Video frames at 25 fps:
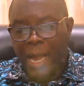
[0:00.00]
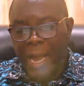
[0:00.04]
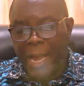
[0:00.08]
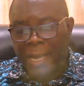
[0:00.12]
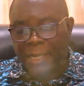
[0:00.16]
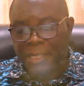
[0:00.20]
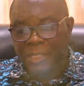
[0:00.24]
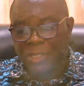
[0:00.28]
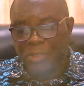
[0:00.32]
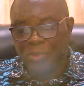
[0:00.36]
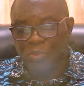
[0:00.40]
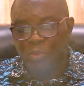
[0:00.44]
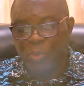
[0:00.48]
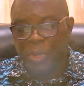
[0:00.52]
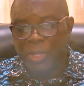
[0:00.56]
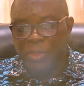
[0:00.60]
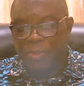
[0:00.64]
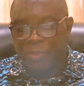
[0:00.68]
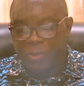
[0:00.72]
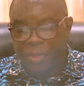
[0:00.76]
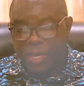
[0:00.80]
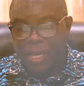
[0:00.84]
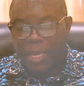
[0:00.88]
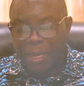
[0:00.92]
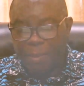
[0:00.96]
as we
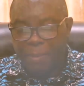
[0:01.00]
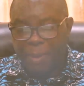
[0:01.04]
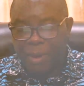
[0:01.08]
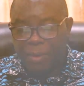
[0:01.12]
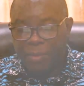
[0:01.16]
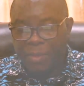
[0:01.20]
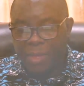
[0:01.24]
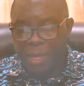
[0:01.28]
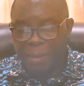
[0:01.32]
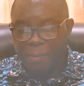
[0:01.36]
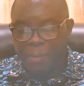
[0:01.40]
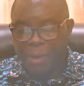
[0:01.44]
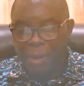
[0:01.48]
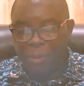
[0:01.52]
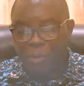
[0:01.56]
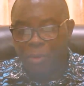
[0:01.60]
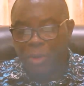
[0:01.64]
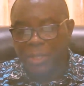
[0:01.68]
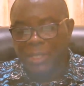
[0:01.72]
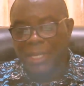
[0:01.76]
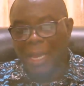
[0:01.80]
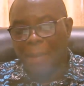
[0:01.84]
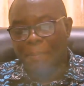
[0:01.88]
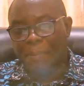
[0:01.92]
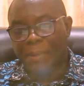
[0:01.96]
think about them and
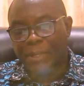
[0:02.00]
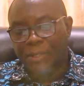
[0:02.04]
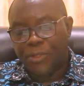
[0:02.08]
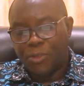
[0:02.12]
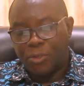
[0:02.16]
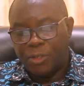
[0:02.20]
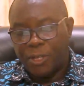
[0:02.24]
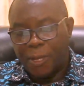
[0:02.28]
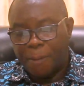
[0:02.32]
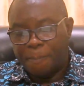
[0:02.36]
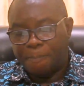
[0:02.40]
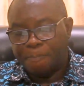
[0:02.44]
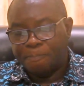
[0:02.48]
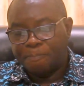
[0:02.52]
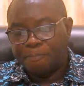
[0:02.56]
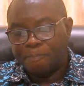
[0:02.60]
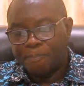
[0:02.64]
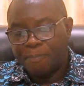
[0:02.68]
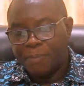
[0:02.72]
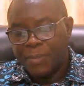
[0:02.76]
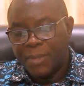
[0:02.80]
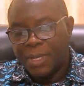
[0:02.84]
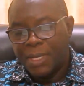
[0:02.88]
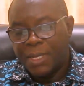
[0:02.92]
what happens to them.